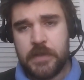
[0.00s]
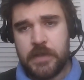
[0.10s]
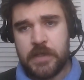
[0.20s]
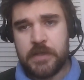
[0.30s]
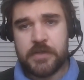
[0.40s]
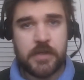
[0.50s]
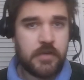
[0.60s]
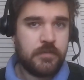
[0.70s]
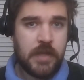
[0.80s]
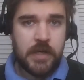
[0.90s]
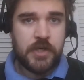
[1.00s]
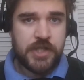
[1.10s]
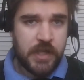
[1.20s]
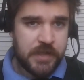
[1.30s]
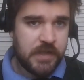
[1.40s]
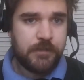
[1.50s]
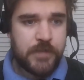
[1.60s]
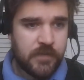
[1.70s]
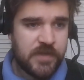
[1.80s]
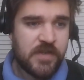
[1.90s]
And another large IT
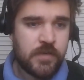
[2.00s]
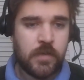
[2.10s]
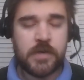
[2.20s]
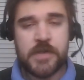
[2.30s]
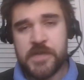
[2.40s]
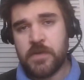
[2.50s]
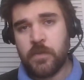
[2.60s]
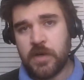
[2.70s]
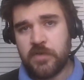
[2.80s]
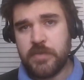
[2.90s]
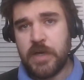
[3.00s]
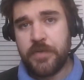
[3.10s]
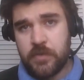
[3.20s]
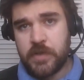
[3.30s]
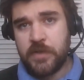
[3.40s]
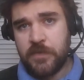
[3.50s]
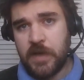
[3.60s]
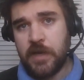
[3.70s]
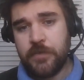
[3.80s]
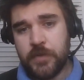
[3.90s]
services org does the work of about
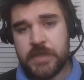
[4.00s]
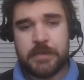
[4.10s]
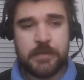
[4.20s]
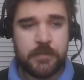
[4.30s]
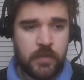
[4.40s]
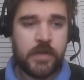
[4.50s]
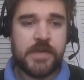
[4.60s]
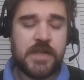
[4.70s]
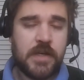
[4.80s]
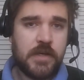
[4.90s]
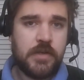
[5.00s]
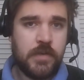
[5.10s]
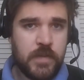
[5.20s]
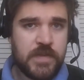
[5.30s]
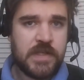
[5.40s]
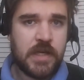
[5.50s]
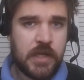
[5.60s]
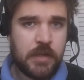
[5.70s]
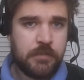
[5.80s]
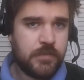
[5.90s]
35 full-time employees using
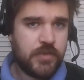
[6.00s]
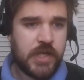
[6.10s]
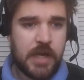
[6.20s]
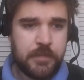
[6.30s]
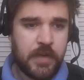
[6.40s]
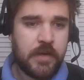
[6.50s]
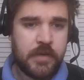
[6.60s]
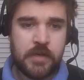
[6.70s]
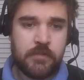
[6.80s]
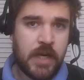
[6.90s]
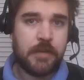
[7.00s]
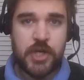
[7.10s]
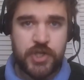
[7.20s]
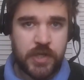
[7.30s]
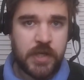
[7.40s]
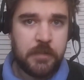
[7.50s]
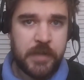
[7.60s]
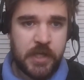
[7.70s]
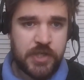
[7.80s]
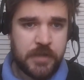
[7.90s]
a chatbot and automation
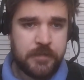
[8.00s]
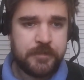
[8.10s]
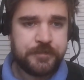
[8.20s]
combination.